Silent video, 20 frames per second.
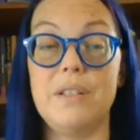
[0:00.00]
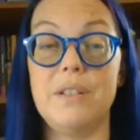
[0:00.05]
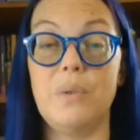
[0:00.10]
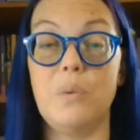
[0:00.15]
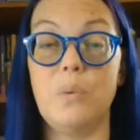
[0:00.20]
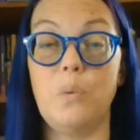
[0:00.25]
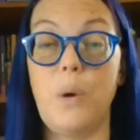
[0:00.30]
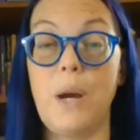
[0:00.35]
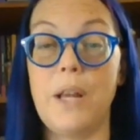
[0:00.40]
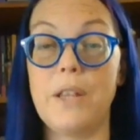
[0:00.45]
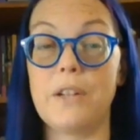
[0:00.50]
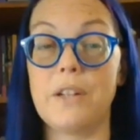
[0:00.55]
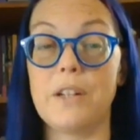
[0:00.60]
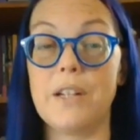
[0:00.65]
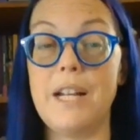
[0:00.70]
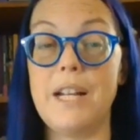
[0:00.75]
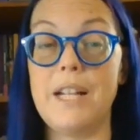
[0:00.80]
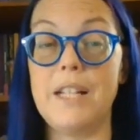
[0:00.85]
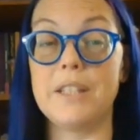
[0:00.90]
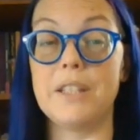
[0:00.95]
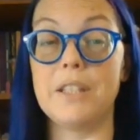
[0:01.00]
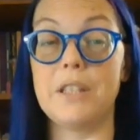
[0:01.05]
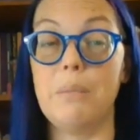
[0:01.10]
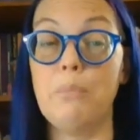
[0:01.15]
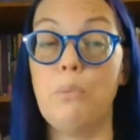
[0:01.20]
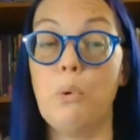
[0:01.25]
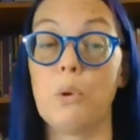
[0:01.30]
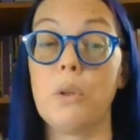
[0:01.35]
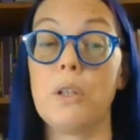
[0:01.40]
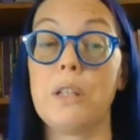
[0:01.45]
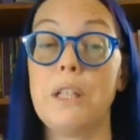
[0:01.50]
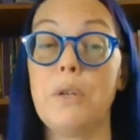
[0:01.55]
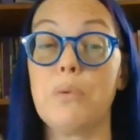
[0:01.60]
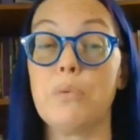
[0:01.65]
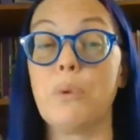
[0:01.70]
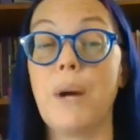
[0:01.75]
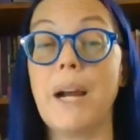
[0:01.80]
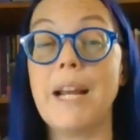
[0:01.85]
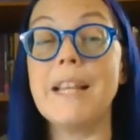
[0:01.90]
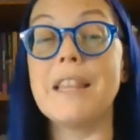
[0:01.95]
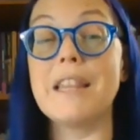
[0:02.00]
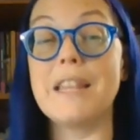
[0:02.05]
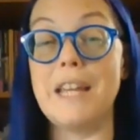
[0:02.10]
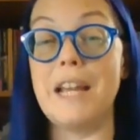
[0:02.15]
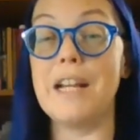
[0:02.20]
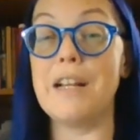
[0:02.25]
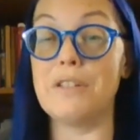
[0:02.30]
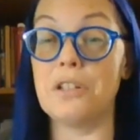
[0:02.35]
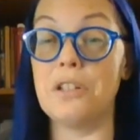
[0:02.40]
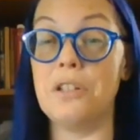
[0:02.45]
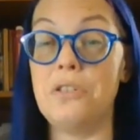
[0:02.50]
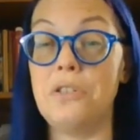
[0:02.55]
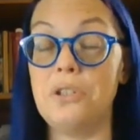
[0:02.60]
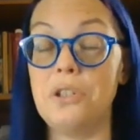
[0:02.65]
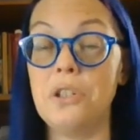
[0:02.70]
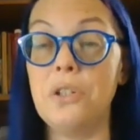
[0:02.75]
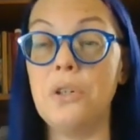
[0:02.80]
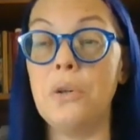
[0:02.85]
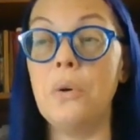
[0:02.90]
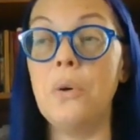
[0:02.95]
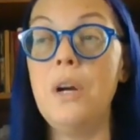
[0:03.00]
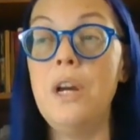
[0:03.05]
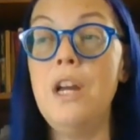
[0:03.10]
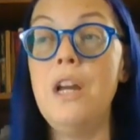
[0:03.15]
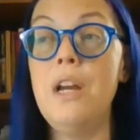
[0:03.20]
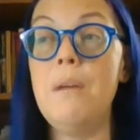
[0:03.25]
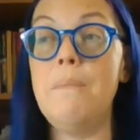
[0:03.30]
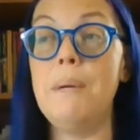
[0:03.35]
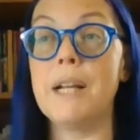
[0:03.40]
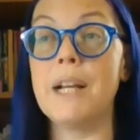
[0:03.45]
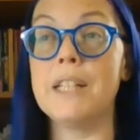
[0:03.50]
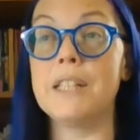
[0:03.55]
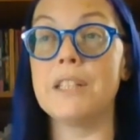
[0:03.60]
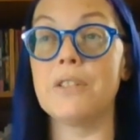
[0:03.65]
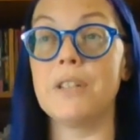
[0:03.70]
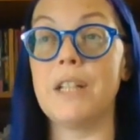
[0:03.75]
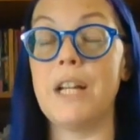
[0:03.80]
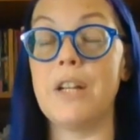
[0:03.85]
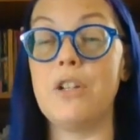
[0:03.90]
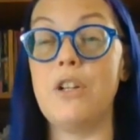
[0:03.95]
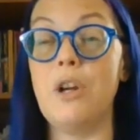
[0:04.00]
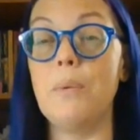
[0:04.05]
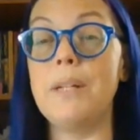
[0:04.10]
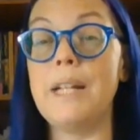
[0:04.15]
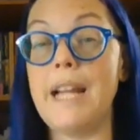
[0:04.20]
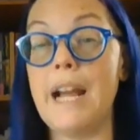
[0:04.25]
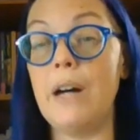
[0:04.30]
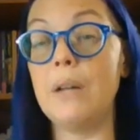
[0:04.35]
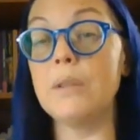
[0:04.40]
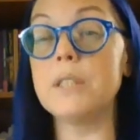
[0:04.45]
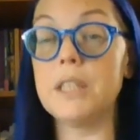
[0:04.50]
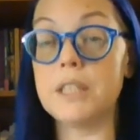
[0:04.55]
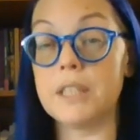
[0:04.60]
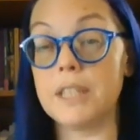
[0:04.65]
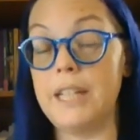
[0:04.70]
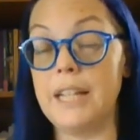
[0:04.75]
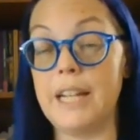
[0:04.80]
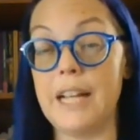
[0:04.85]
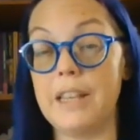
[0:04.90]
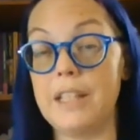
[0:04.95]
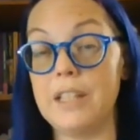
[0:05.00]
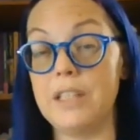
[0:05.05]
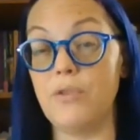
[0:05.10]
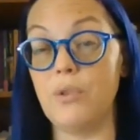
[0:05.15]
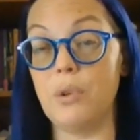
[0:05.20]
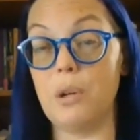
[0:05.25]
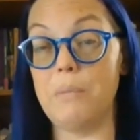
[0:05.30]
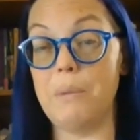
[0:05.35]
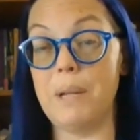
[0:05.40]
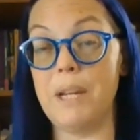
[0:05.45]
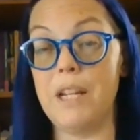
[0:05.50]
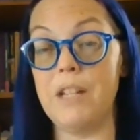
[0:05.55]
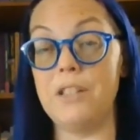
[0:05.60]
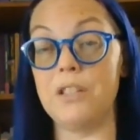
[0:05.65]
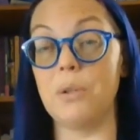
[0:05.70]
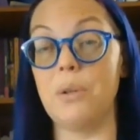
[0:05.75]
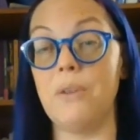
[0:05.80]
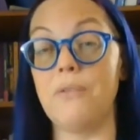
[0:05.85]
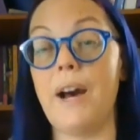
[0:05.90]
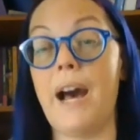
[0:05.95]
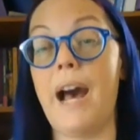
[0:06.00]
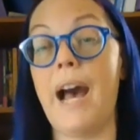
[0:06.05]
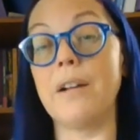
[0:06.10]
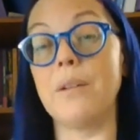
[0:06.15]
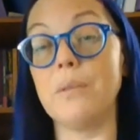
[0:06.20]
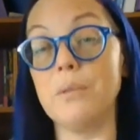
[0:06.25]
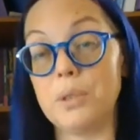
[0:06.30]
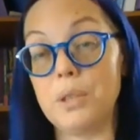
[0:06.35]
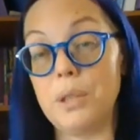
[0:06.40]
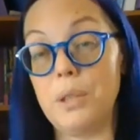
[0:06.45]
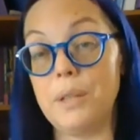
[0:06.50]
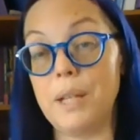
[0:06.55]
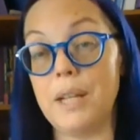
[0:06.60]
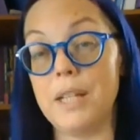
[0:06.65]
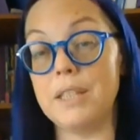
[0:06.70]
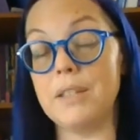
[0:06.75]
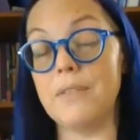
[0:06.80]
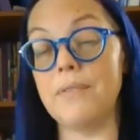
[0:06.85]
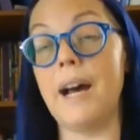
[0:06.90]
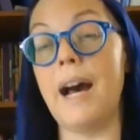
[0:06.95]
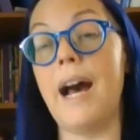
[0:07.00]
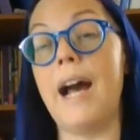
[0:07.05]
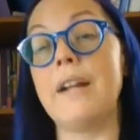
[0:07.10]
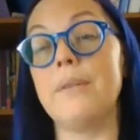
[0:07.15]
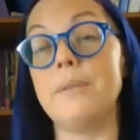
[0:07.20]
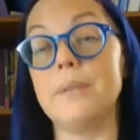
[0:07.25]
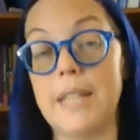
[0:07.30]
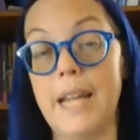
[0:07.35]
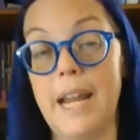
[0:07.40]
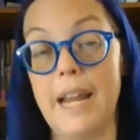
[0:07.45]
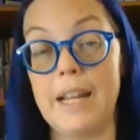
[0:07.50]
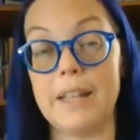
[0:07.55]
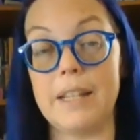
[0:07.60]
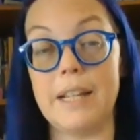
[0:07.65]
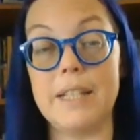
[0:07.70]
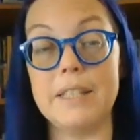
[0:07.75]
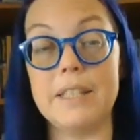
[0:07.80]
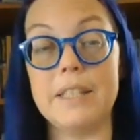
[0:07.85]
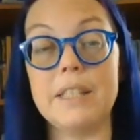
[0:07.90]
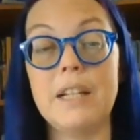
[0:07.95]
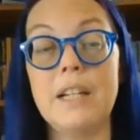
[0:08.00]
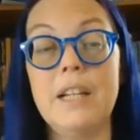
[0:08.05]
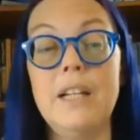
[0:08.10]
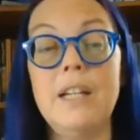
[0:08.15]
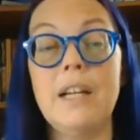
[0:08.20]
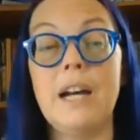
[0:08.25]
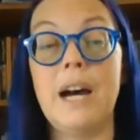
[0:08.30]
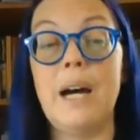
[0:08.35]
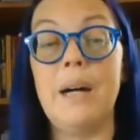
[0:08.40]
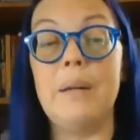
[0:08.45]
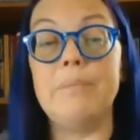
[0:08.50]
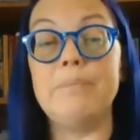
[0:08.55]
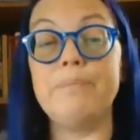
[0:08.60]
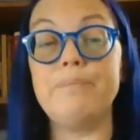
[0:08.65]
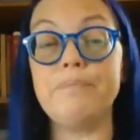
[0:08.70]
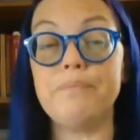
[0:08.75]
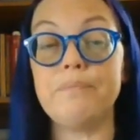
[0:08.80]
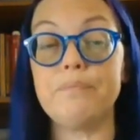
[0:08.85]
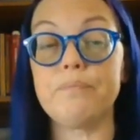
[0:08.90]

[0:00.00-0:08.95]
whether it's the morally right thing to do, because they're like, nobody else is going to get this for me, and so if I don't do this, if I don't take this, um